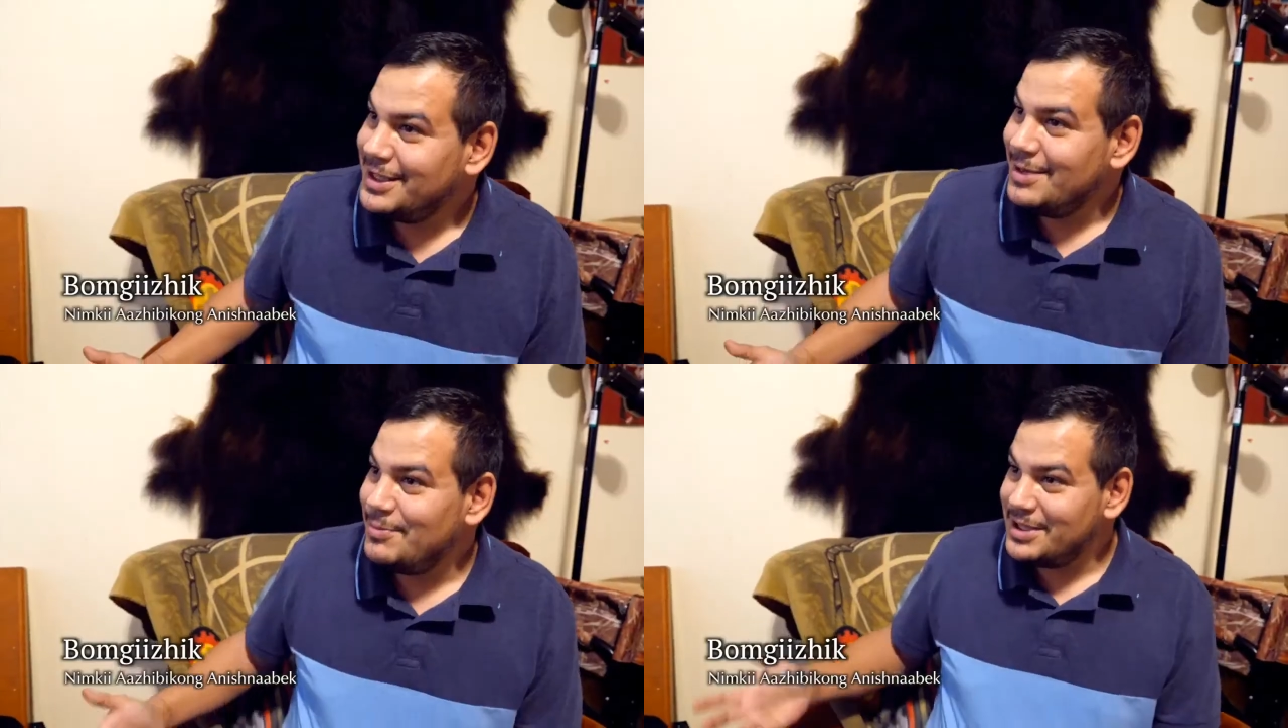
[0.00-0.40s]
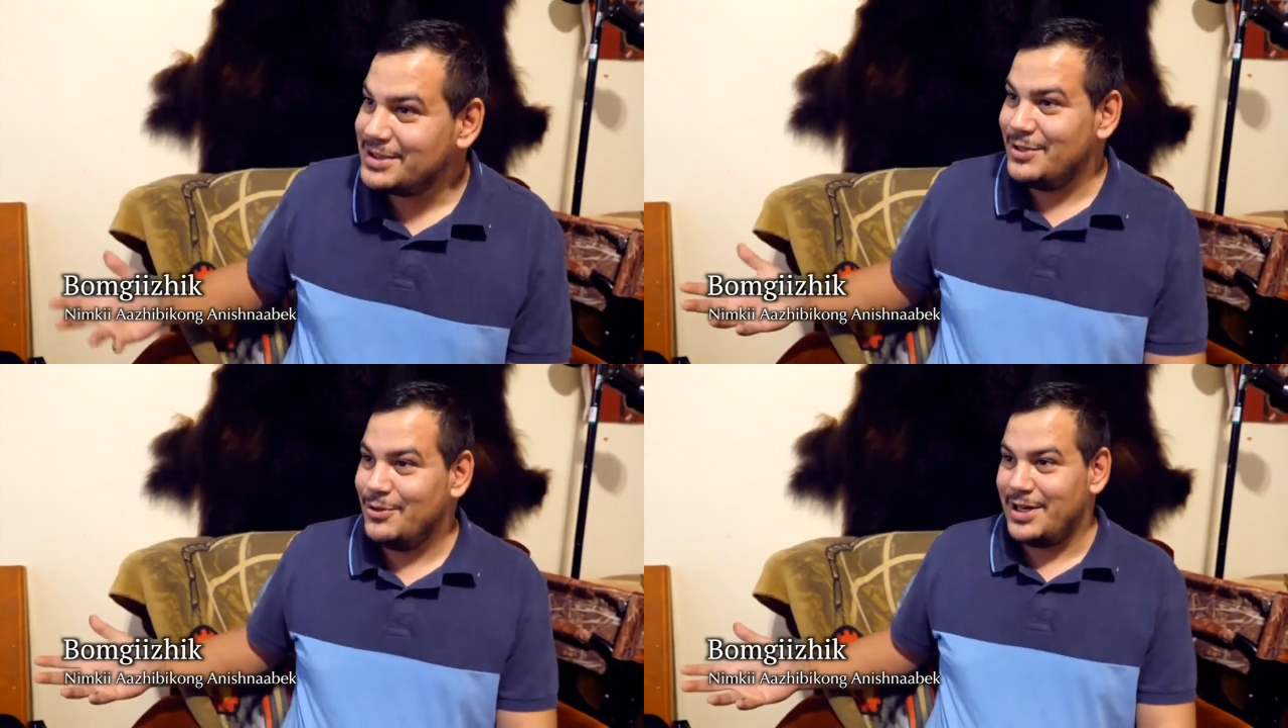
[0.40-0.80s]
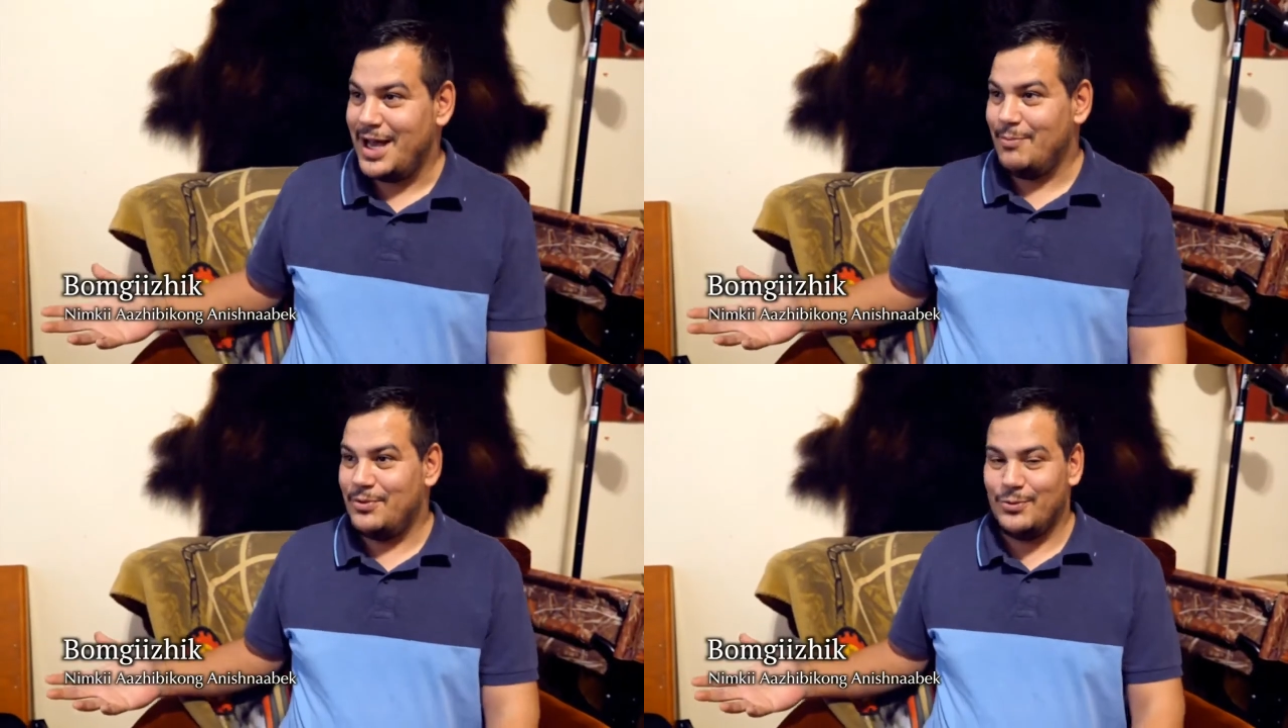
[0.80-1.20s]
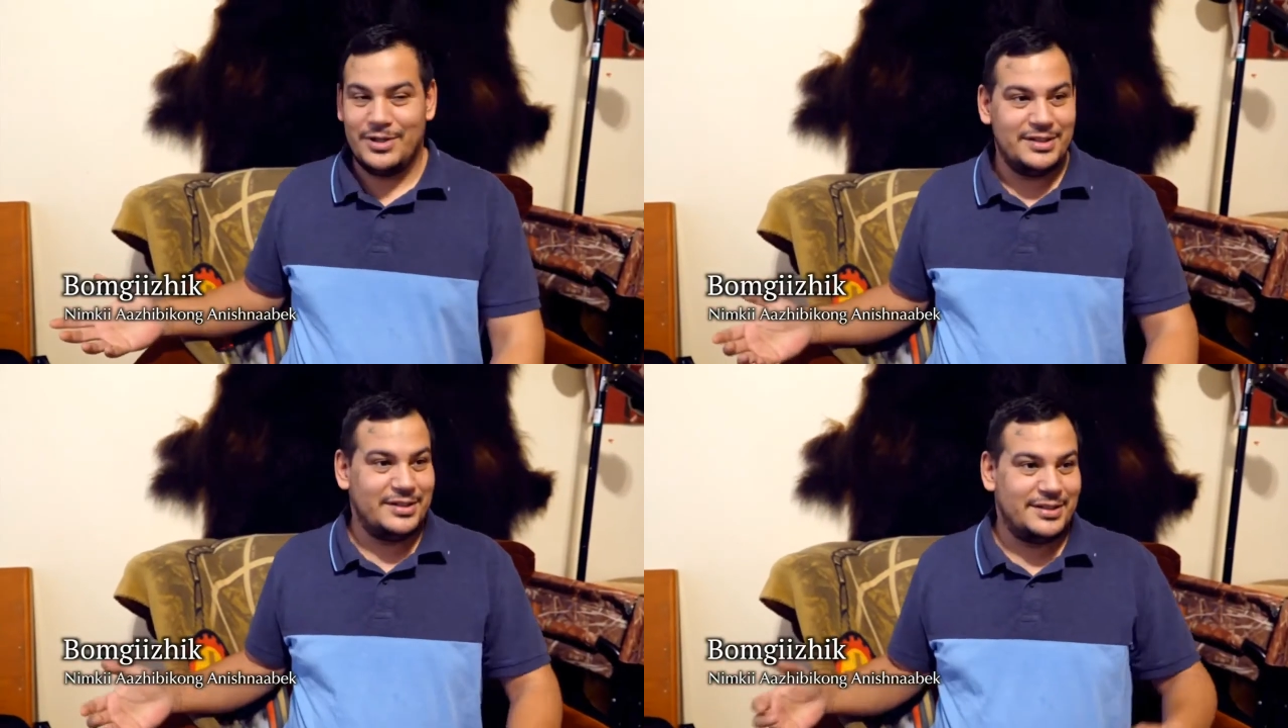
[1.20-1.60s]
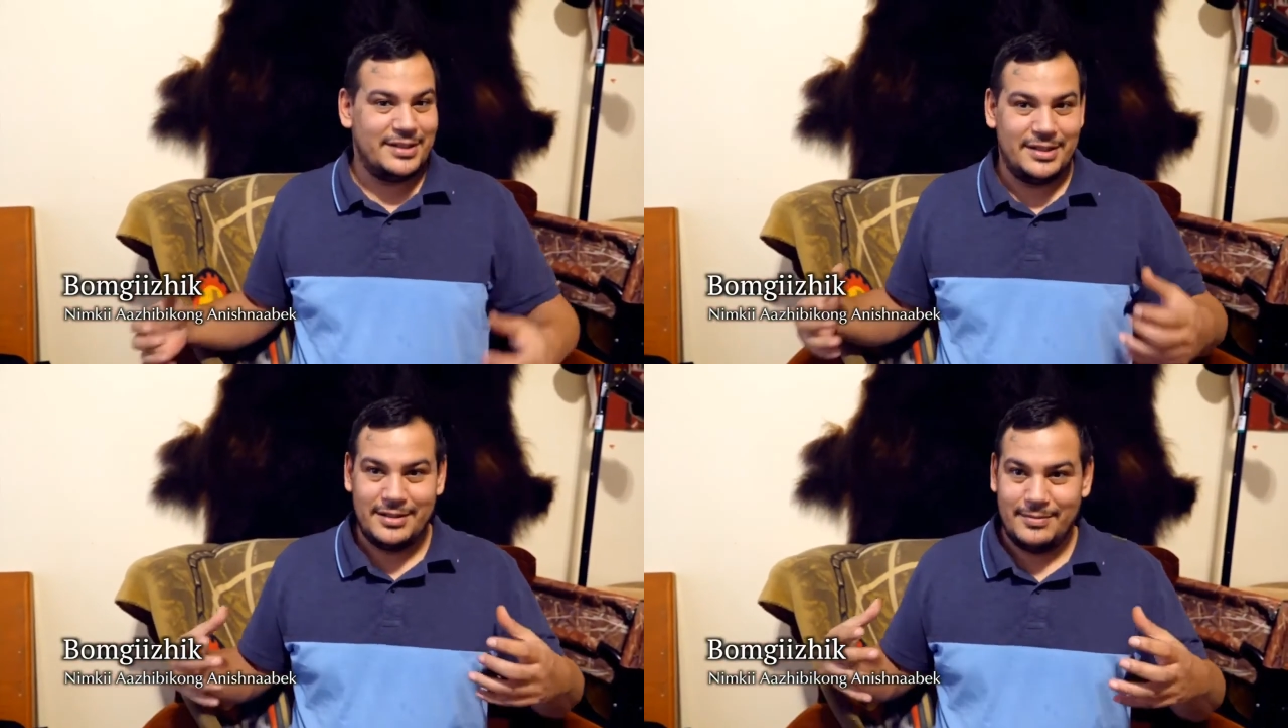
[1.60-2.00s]
And basically, what happened
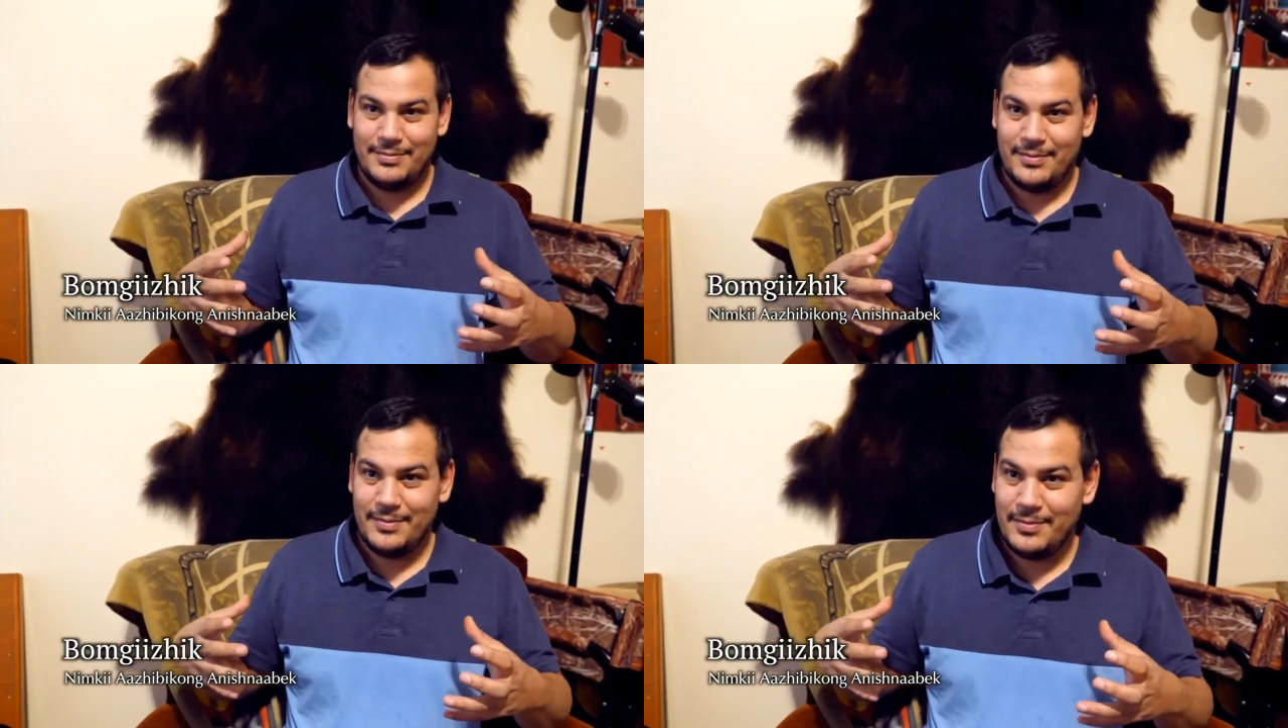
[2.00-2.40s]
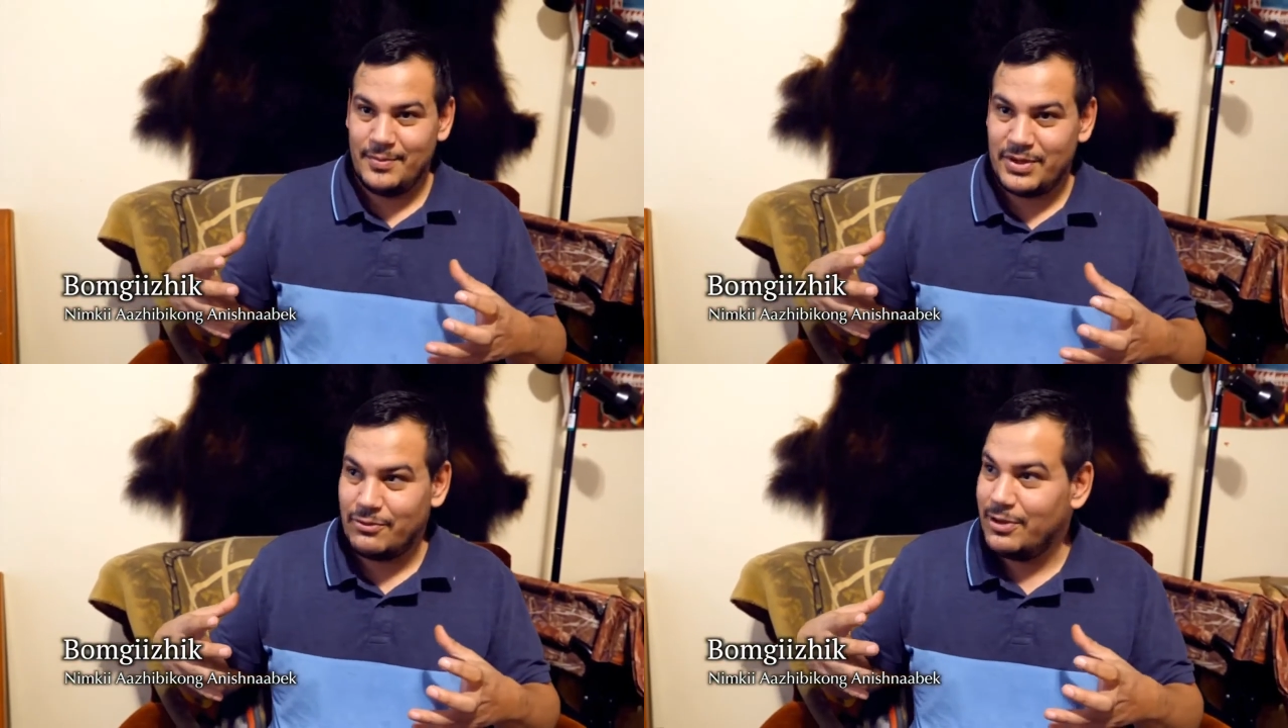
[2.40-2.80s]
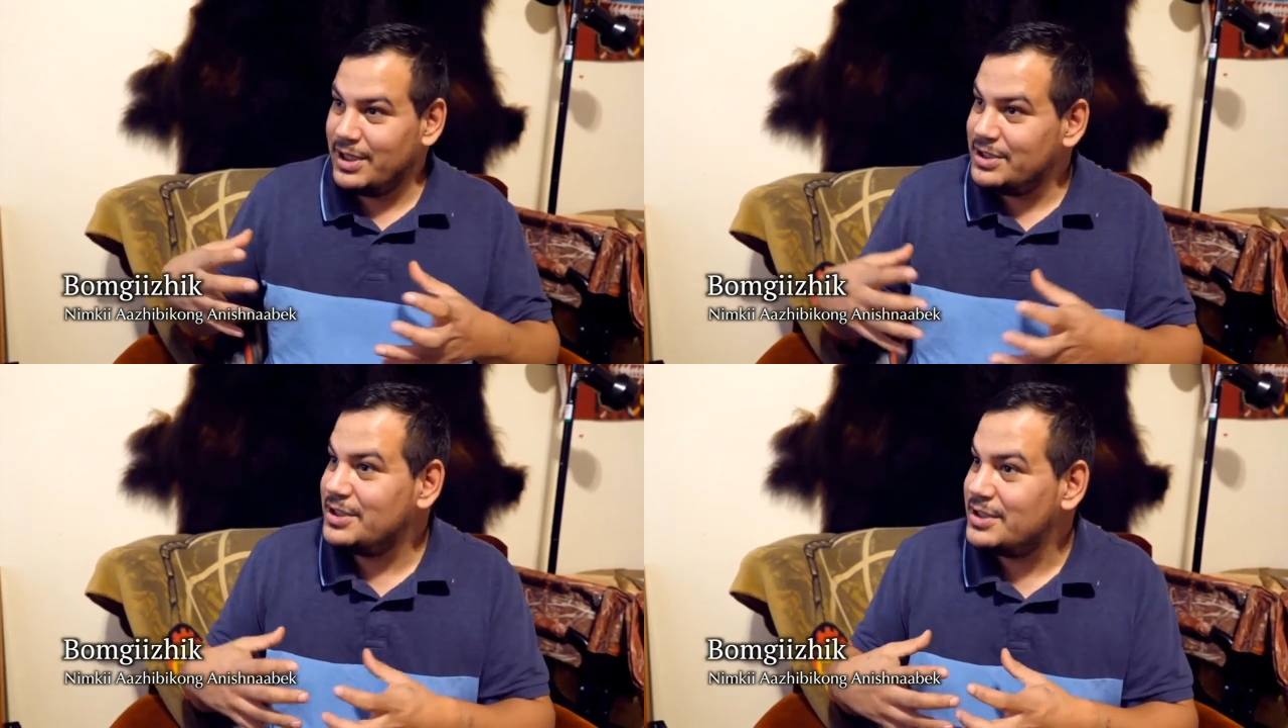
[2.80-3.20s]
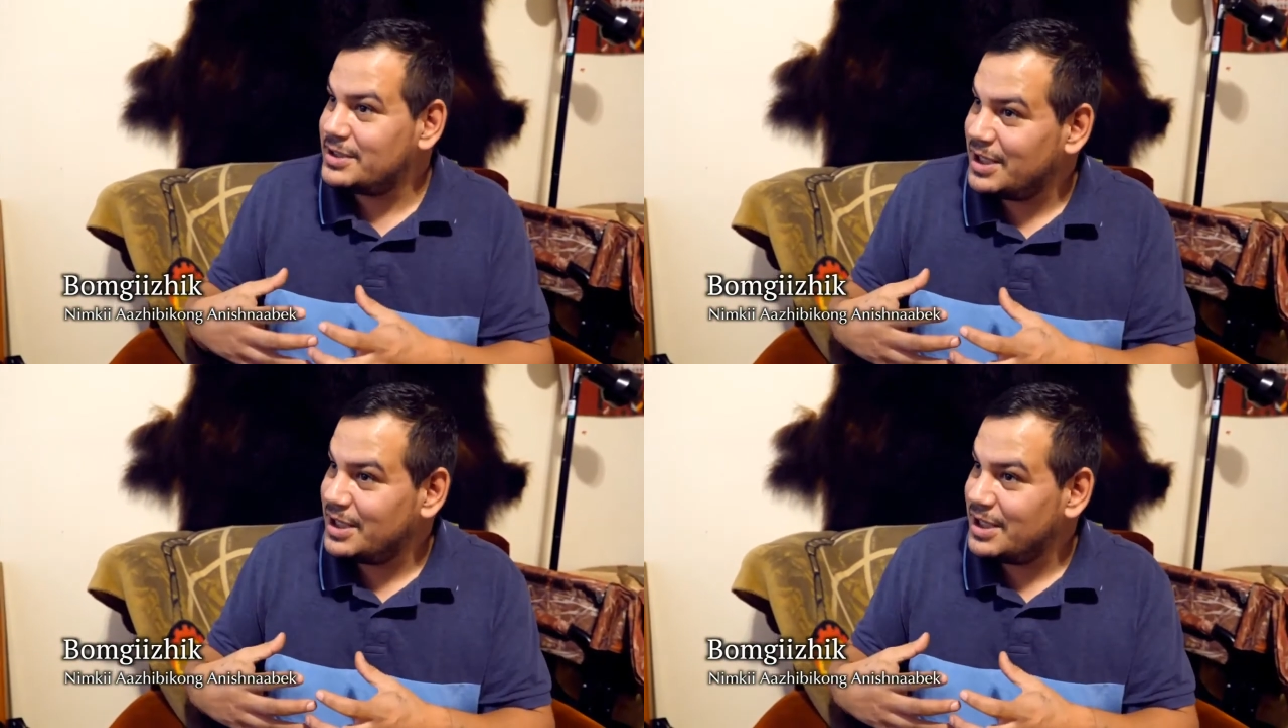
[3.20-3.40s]
was the religious